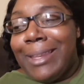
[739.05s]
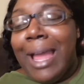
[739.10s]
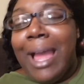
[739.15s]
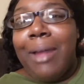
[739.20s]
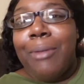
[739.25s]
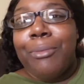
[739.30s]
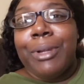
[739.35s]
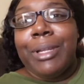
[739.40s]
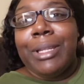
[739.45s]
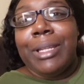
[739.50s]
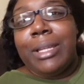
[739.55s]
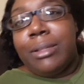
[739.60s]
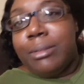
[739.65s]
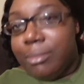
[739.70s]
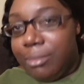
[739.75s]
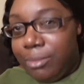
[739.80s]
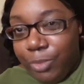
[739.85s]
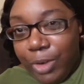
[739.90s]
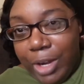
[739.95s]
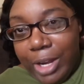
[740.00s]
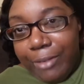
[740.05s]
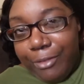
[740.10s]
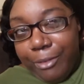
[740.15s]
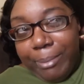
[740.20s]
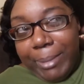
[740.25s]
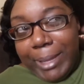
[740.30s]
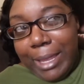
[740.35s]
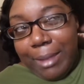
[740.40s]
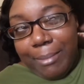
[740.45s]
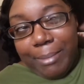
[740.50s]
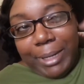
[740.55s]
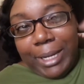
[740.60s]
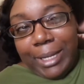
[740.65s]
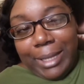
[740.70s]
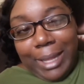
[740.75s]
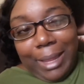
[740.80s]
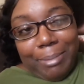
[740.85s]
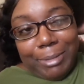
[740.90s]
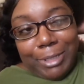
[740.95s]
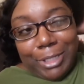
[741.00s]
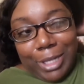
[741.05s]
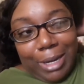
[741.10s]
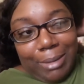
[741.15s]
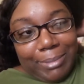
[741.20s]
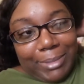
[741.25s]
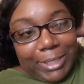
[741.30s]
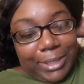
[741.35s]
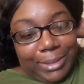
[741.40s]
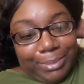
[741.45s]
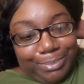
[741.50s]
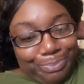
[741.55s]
Not really ready for bed, but in their pajamas.